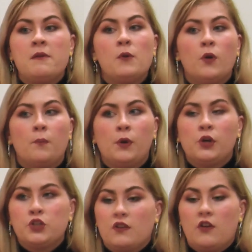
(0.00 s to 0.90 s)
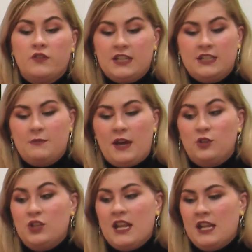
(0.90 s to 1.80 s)
more push. Obviously, I did
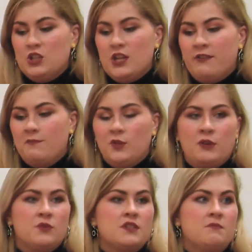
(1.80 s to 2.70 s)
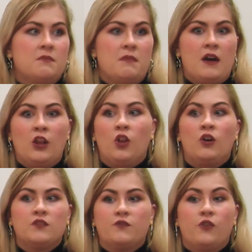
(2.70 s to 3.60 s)
biology and engineering, but there wasn't a
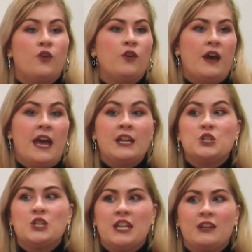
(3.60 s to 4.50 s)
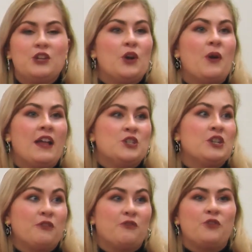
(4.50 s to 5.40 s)
lot for
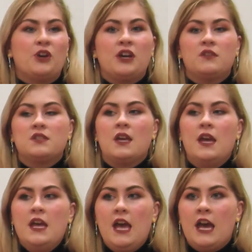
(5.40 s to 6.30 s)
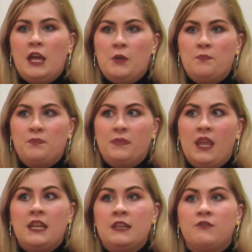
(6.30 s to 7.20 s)
engineering for girls. And
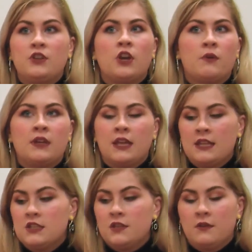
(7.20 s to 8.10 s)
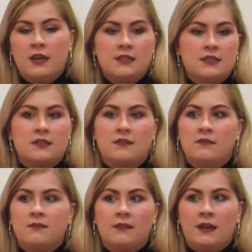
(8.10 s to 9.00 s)
even going into it,
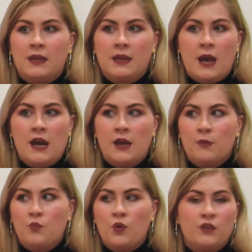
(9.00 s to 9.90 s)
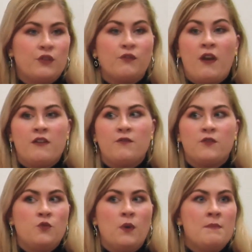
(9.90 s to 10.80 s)
I'm one of the very
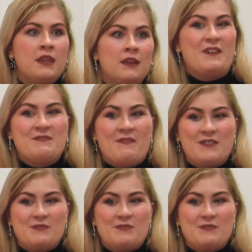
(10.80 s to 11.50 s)
few women in my